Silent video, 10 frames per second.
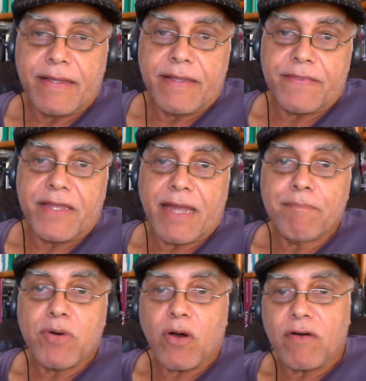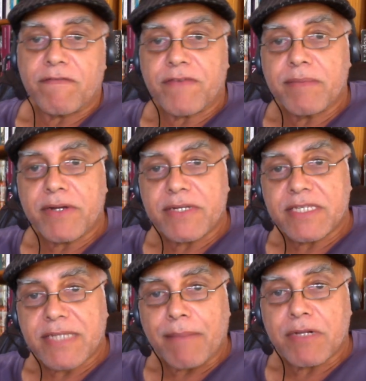the number of
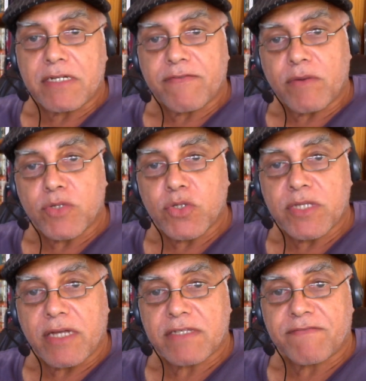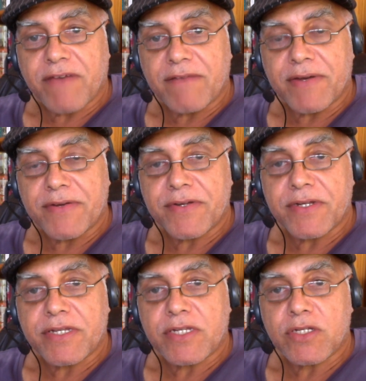immigrants doubled from
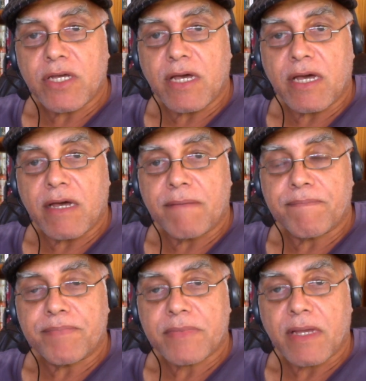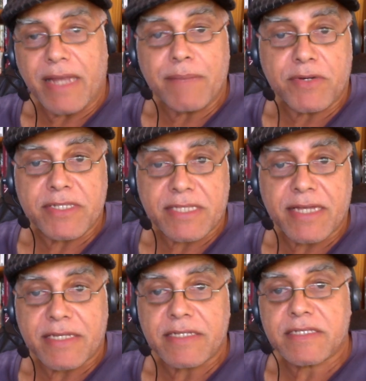2,500 laborers,
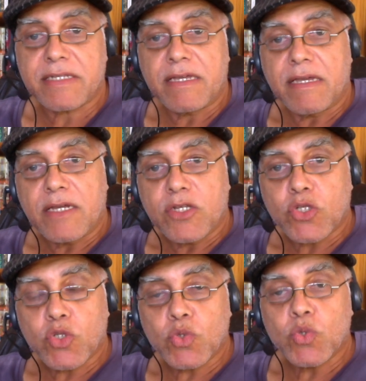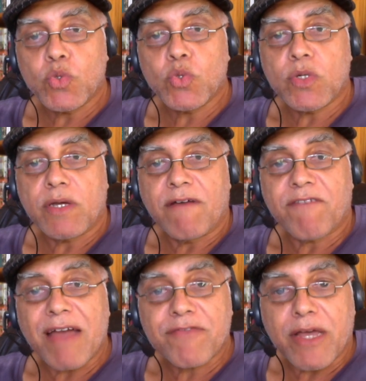that is, to
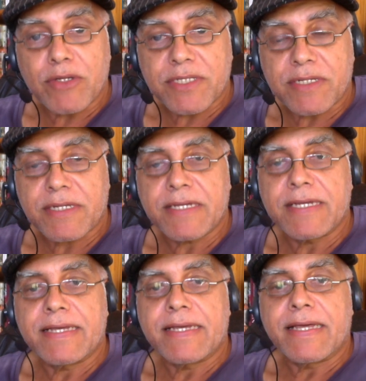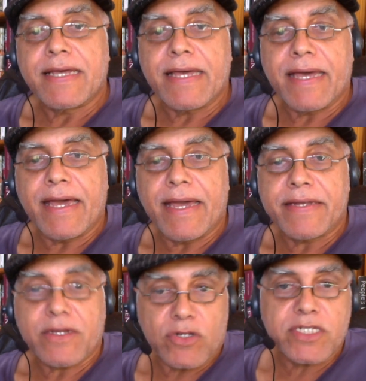5,000,
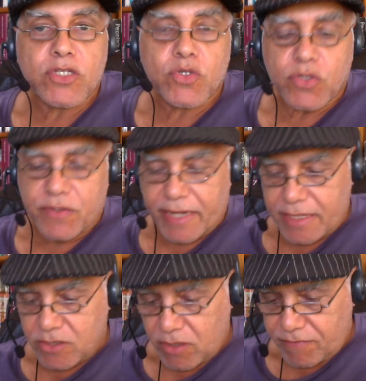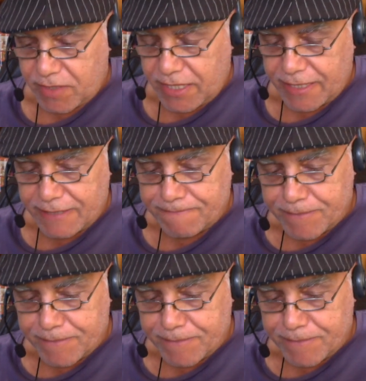and it continued to rise after that.